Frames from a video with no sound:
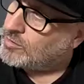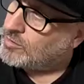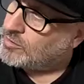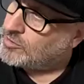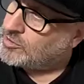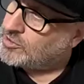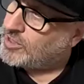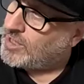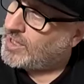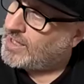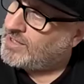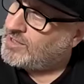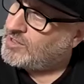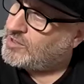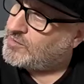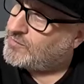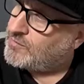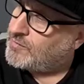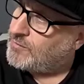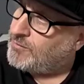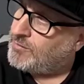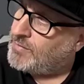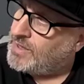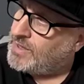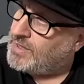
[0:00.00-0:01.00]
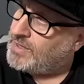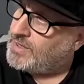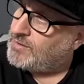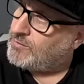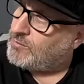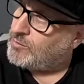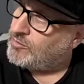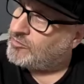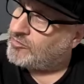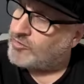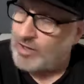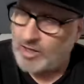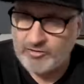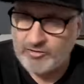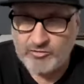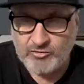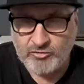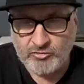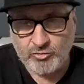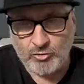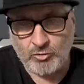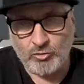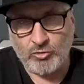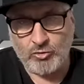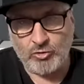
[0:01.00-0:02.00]
changed for me was I
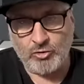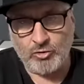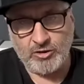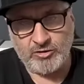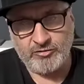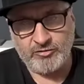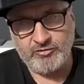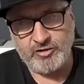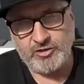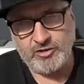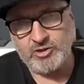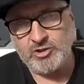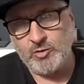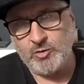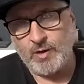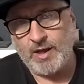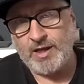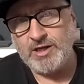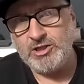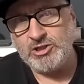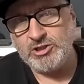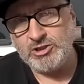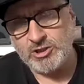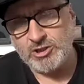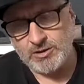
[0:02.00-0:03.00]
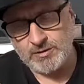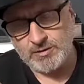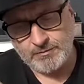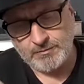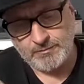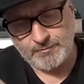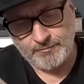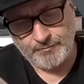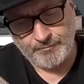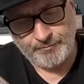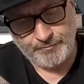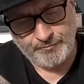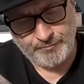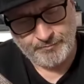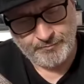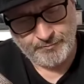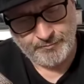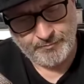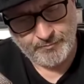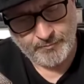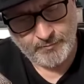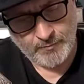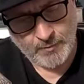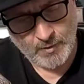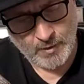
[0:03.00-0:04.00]
saw a situation
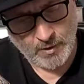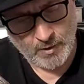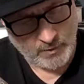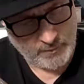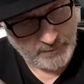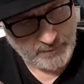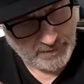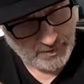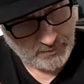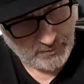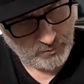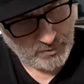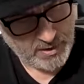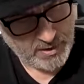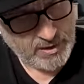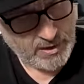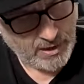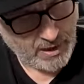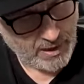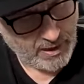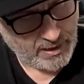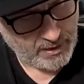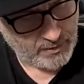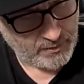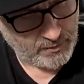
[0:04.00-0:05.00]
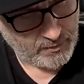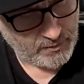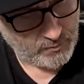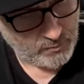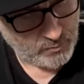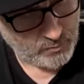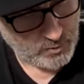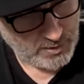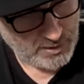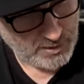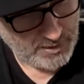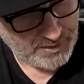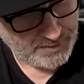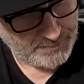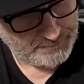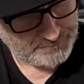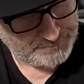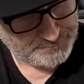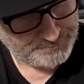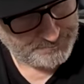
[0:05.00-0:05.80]
on that weekend where